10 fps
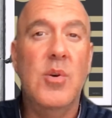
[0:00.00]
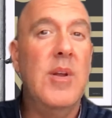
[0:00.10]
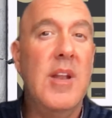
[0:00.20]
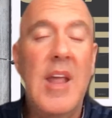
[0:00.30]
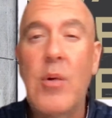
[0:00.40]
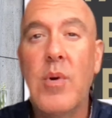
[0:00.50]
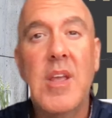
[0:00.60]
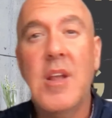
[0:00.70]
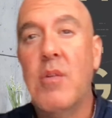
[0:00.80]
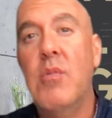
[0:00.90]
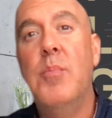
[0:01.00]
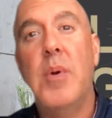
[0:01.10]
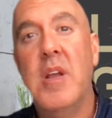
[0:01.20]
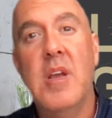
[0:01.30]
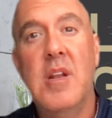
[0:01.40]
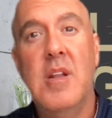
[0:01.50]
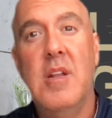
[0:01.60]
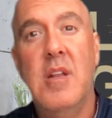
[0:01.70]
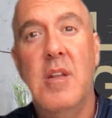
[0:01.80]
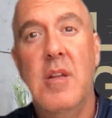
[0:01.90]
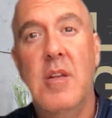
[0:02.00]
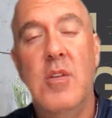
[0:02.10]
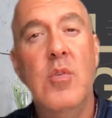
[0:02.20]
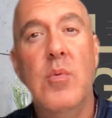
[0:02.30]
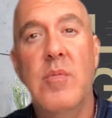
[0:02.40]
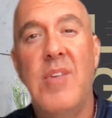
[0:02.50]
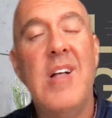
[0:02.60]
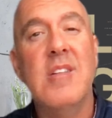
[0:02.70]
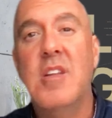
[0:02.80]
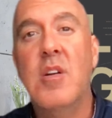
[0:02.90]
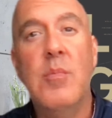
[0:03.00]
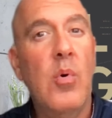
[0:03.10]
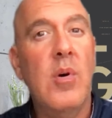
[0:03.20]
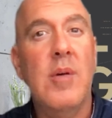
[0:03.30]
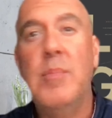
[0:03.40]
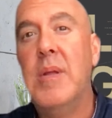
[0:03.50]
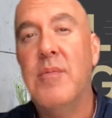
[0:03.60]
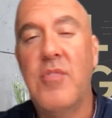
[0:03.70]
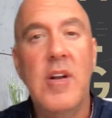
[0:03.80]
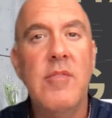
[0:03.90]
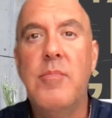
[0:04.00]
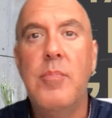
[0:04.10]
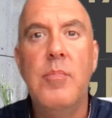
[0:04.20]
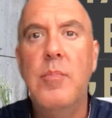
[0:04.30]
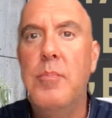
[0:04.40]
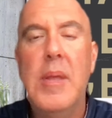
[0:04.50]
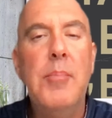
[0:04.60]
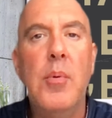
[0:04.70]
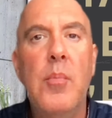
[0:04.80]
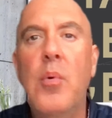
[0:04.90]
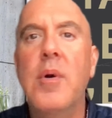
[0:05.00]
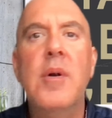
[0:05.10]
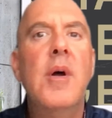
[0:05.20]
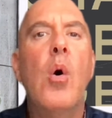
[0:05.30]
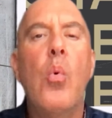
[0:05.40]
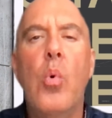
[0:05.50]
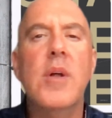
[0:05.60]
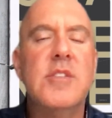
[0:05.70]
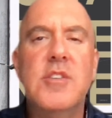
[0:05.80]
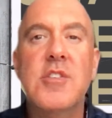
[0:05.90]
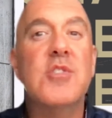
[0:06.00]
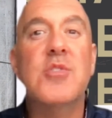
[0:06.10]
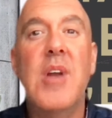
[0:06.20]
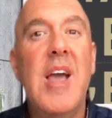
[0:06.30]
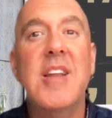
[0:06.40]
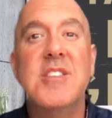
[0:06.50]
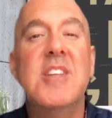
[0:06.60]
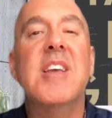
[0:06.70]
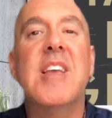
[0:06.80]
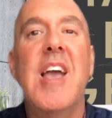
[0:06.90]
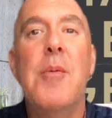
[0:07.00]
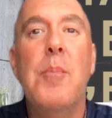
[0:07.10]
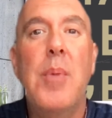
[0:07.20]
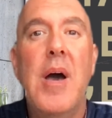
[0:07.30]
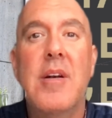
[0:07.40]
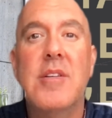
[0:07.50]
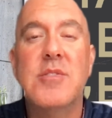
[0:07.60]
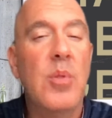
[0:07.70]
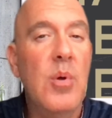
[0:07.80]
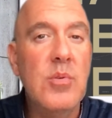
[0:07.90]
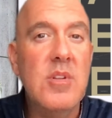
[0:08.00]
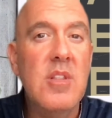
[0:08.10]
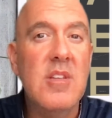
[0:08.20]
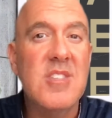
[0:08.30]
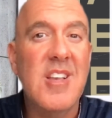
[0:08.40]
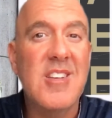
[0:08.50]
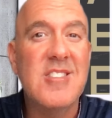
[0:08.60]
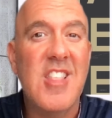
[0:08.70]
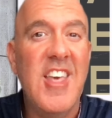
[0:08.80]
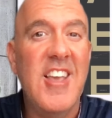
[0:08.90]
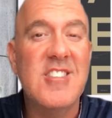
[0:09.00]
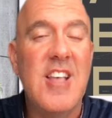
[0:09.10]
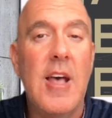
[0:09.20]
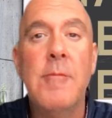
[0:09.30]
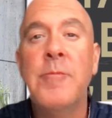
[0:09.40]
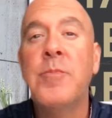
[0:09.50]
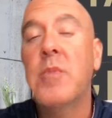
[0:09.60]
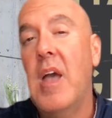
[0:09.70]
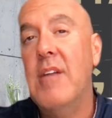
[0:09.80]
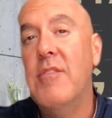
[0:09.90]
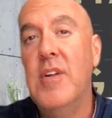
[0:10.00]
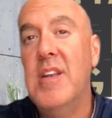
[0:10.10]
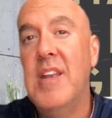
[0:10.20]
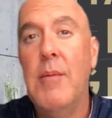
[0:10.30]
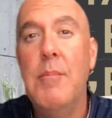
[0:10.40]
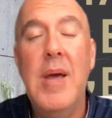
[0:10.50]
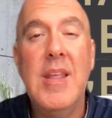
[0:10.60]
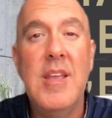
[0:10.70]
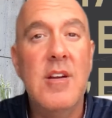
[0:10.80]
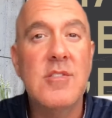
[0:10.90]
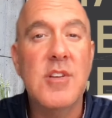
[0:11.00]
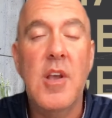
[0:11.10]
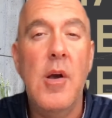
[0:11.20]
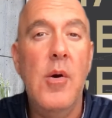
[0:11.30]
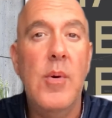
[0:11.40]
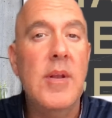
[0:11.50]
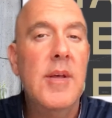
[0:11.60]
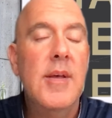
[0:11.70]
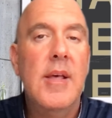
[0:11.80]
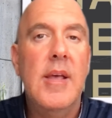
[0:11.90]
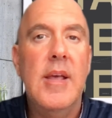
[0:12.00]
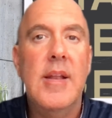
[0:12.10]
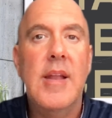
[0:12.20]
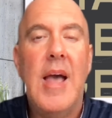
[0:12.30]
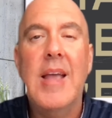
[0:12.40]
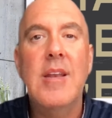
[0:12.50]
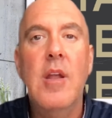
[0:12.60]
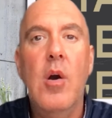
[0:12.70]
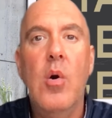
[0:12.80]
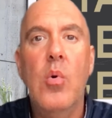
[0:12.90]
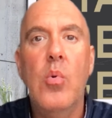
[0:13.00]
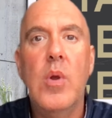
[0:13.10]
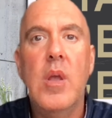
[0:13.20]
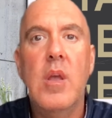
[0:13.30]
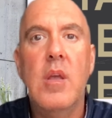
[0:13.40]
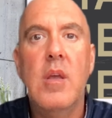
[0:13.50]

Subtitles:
join a networking group? Are you going to do volunteer more and be in front of people more? What's your strategy to get better? So those are the six things that I've written down many years ago, and I know